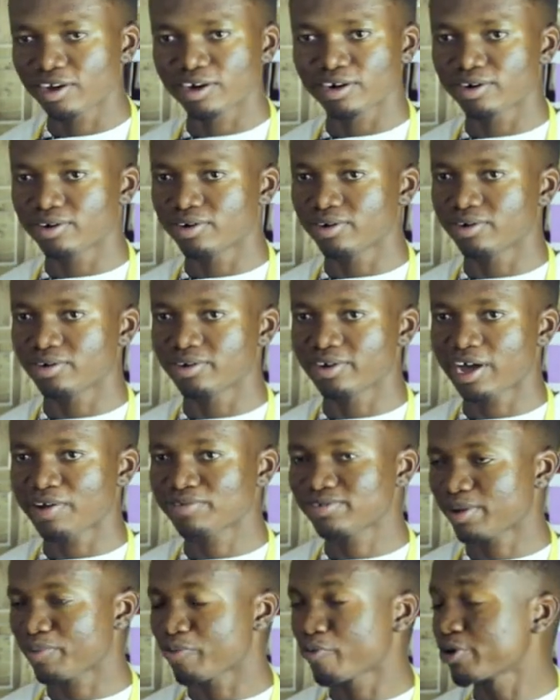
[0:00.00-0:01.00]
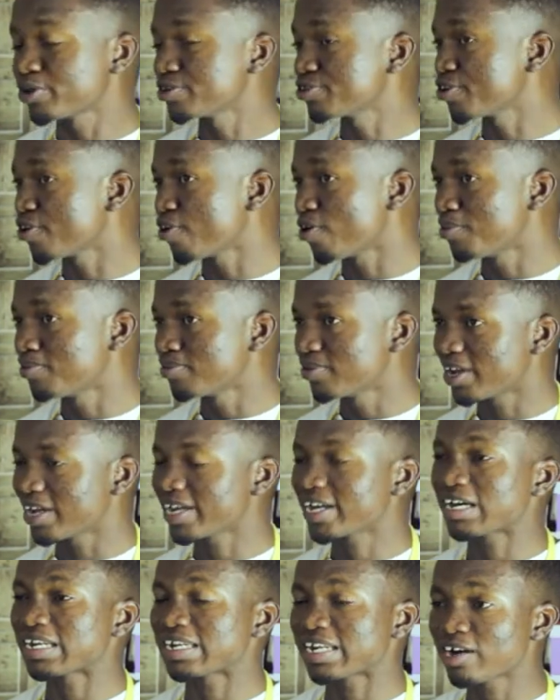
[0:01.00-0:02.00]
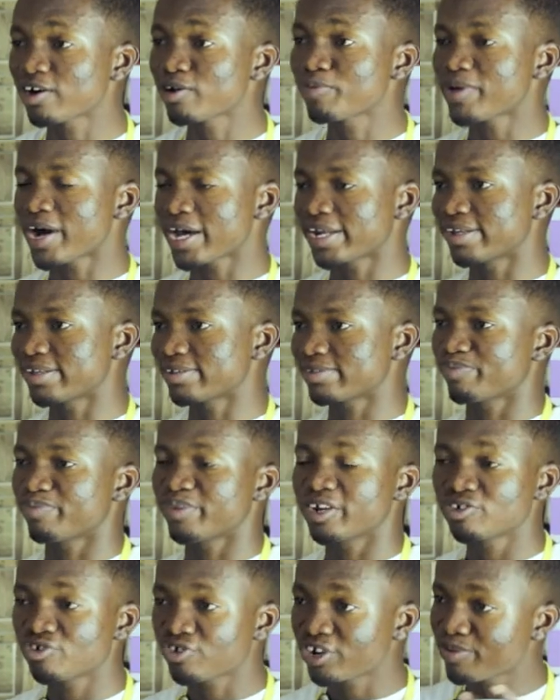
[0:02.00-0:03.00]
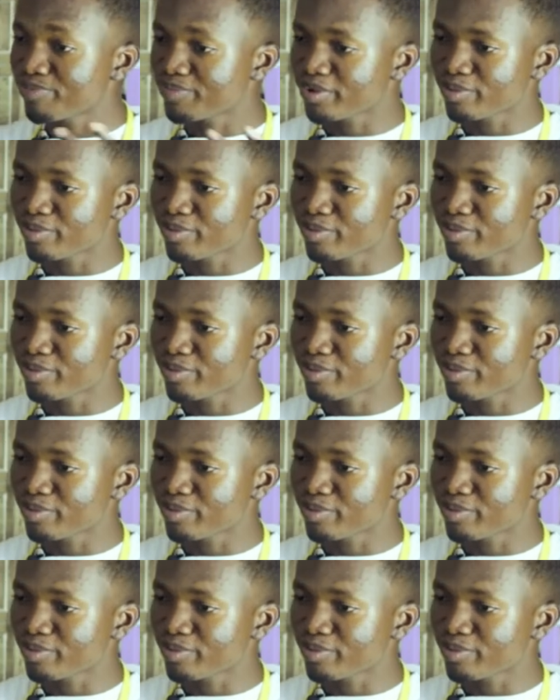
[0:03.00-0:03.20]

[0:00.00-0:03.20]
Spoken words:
or you have some wisdom that can help others, mentoring